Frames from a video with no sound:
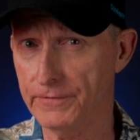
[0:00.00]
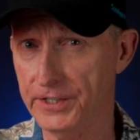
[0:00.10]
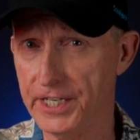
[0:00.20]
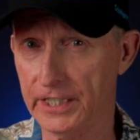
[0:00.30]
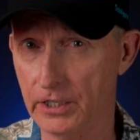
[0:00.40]
of the
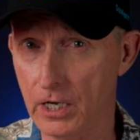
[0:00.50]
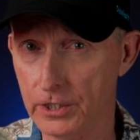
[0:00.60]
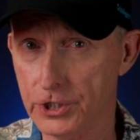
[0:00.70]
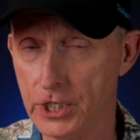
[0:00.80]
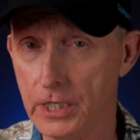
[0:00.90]

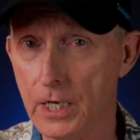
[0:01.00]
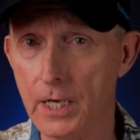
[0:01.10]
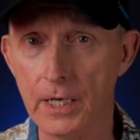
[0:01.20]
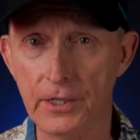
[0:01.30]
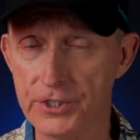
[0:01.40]
technology.
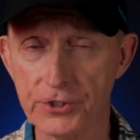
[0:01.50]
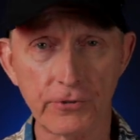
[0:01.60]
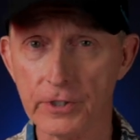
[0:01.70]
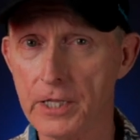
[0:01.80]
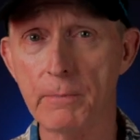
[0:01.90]
It's
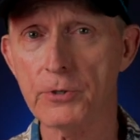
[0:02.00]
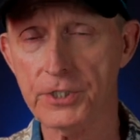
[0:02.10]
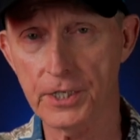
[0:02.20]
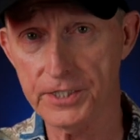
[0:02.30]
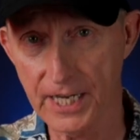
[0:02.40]
certainly the
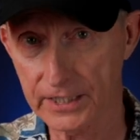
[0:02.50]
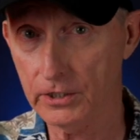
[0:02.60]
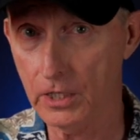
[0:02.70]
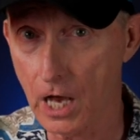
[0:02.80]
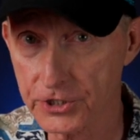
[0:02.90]
most
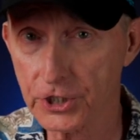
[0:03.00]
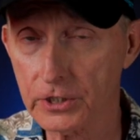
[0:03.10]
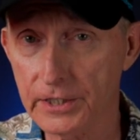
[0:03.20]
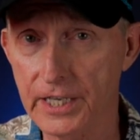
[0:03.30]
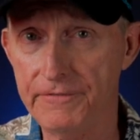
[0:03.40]

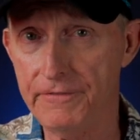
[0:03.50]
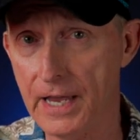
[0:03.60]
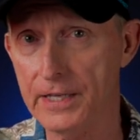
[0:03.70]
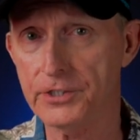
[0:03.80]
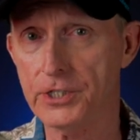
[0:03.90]
technologically
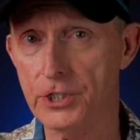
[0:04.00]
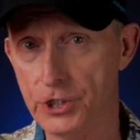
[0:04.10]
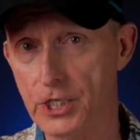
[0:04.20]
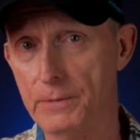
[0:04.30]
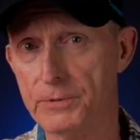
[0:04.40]
advanced
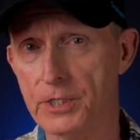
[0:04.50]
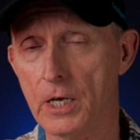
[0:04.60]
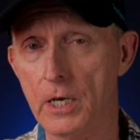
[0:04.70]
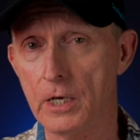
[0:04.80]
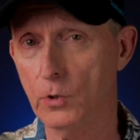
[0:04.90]
ships
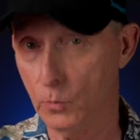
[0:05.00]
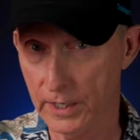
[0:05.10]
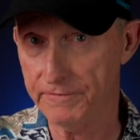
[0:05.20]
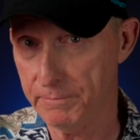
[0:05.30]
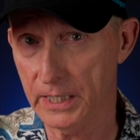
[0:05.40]

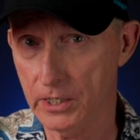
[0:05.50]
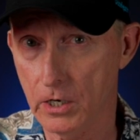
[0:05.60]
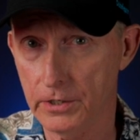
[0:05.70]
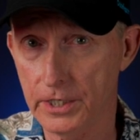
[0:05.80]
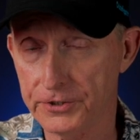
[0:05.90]
we've been
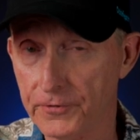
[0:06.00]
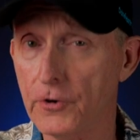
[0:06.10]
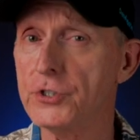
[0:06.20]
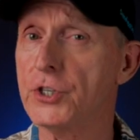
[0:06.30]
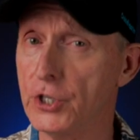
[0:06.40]
on as
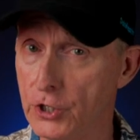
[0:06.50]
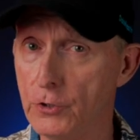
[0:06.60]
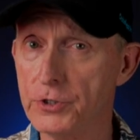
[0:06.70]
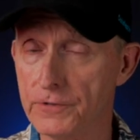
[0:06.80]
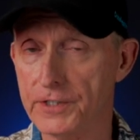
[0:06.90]
far as the
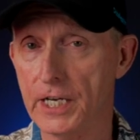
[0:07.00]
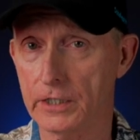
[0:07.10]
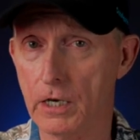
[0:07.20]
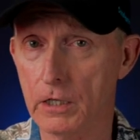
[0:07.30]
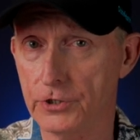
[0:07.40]
use of
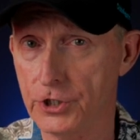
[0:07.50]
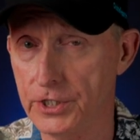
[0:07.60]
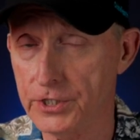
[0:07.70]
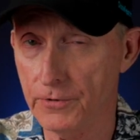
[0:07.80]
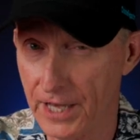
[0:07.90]
technology.
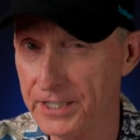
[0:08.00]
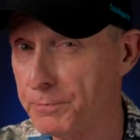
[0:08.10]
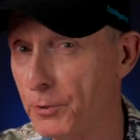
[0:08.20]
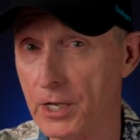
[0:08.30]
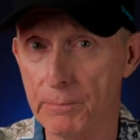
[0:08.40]
So that's pretty